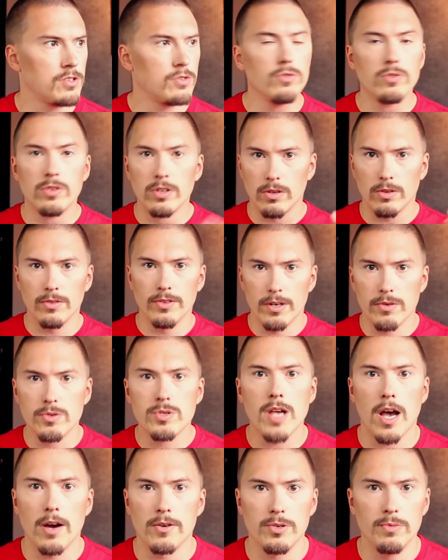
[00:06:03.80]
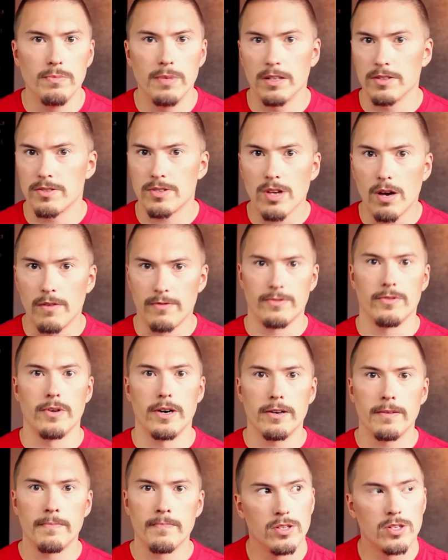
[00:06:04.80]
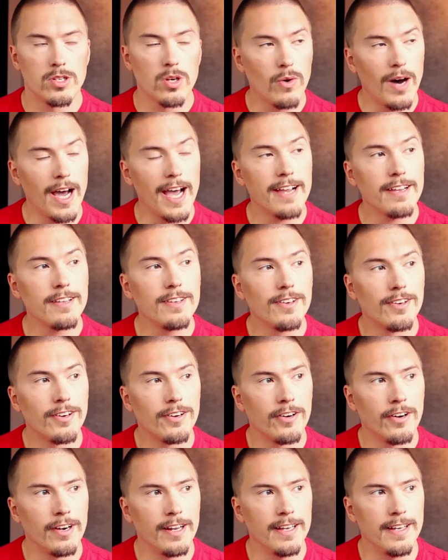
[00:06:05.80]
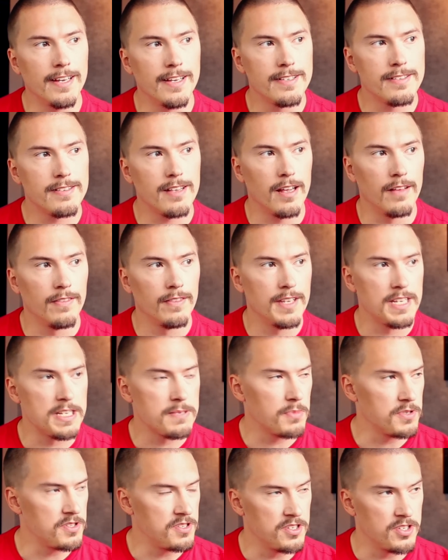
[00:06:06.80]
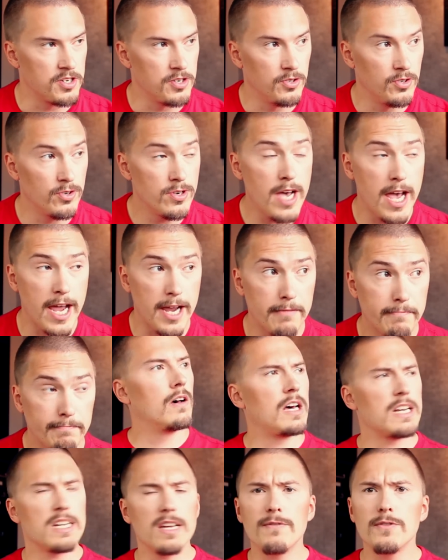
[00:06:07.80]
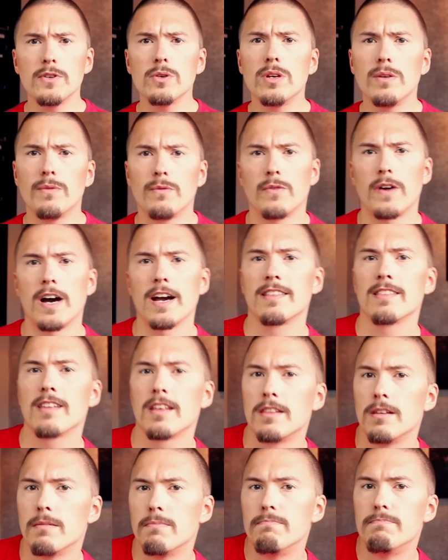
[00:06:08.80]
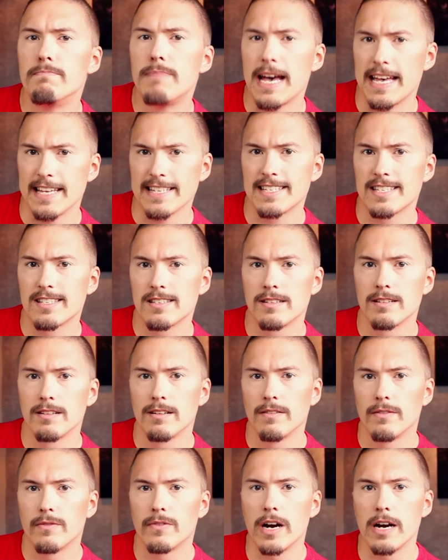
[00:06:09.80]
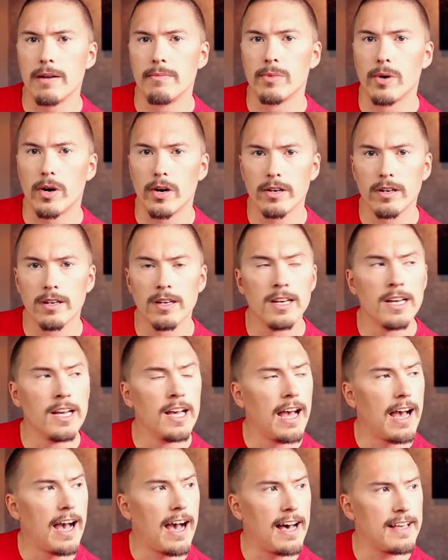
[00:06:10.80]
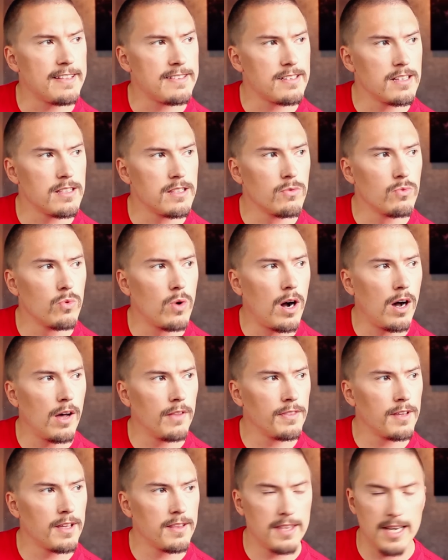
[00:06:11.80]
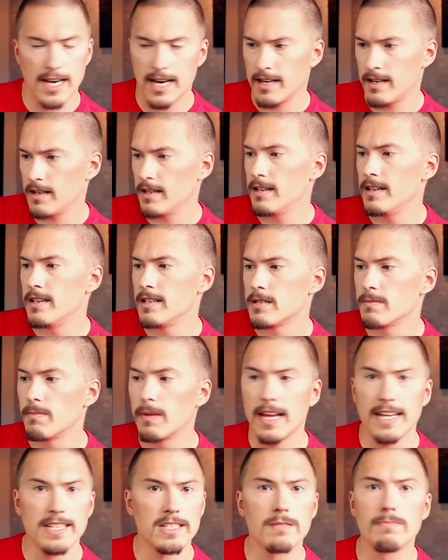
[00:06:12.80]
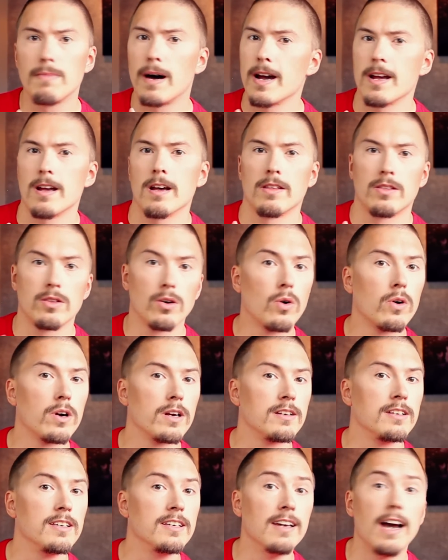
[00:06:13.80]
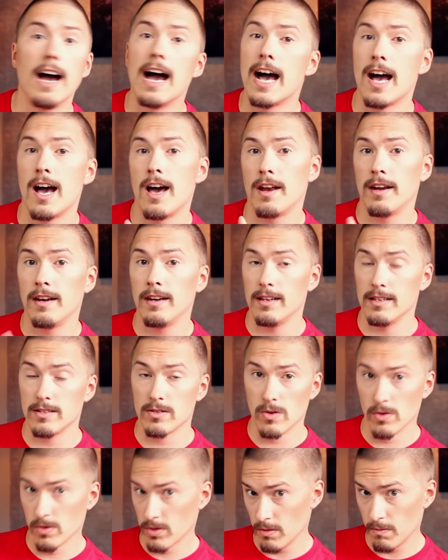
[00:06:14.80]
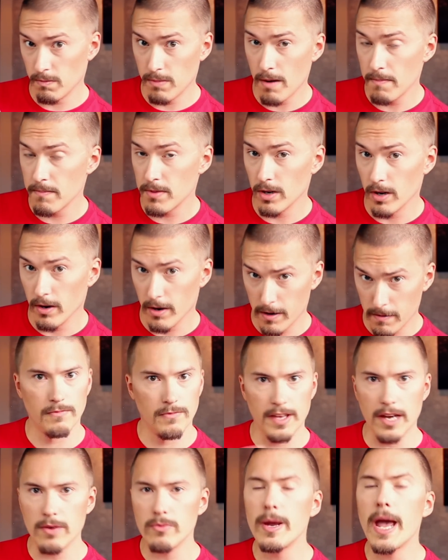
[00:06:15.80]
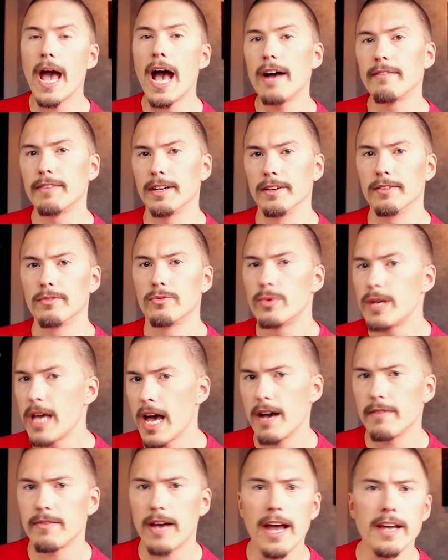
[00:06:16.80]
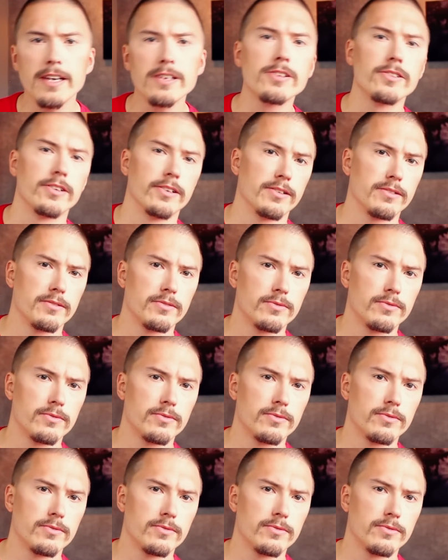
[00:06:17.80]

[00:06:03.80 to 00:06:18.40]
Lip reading: Google knows how to build software. So Angular is in this position today. And if you define the best framework as the one that is blessed by authority and is also popular, then we have it. We have Angular.